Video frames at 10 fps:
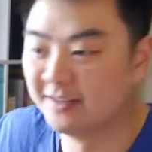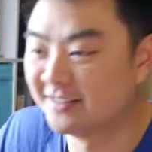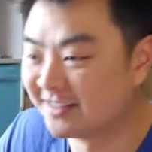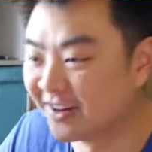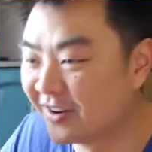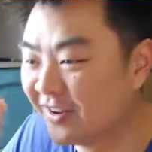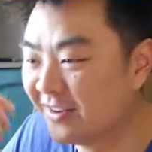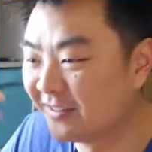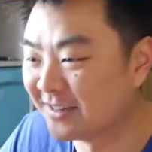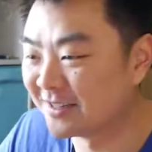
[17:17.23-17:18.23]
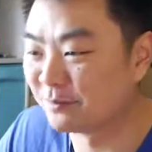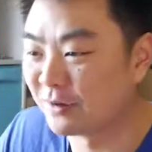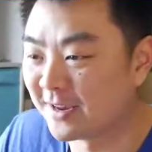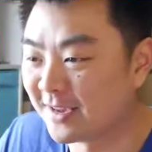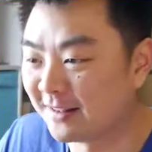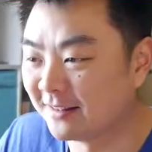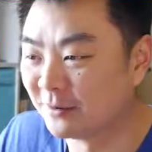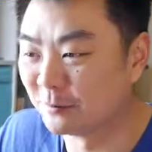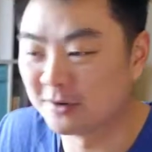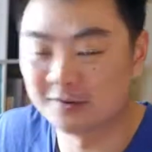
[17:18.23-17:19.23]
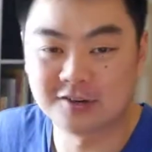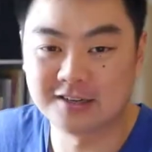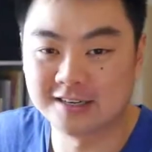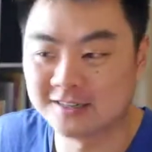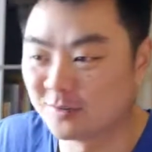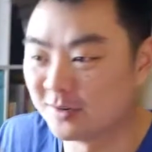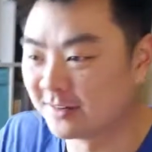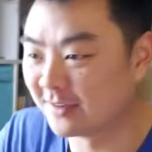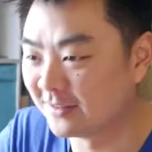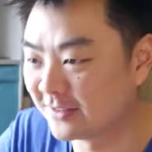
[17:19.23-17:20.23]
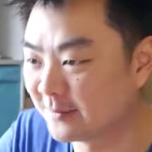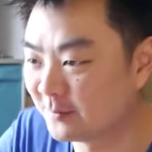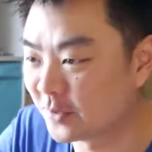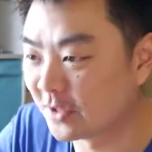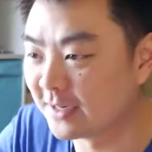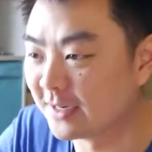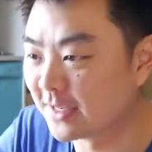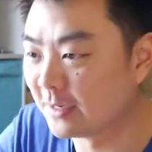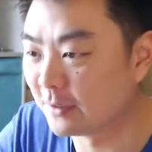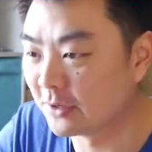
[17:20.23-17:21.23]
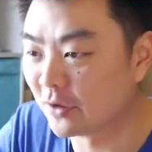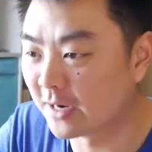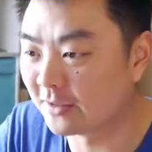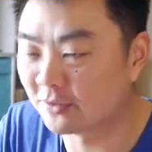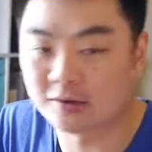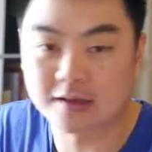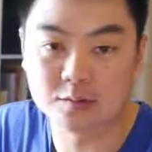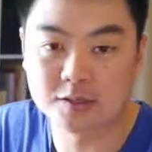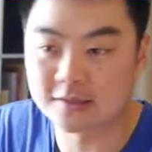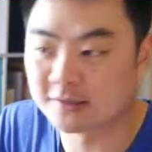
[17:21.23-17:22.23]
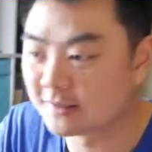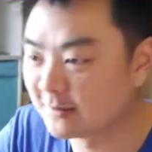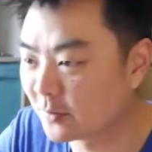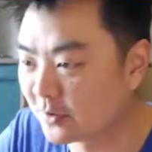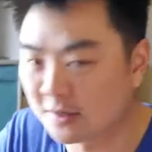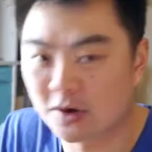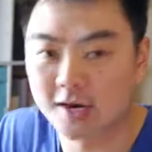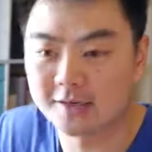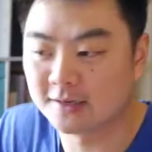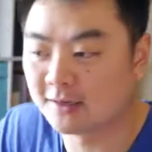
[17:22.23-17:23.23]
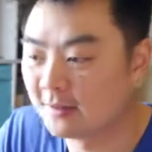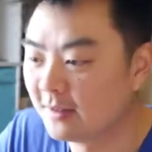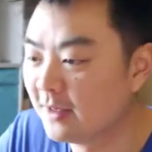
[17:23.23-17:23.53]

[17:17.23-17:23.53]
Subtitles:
So we just break out of the loop. We don't really need to do anything else. Don't need to keep iterating through the enemies list because there aren't any.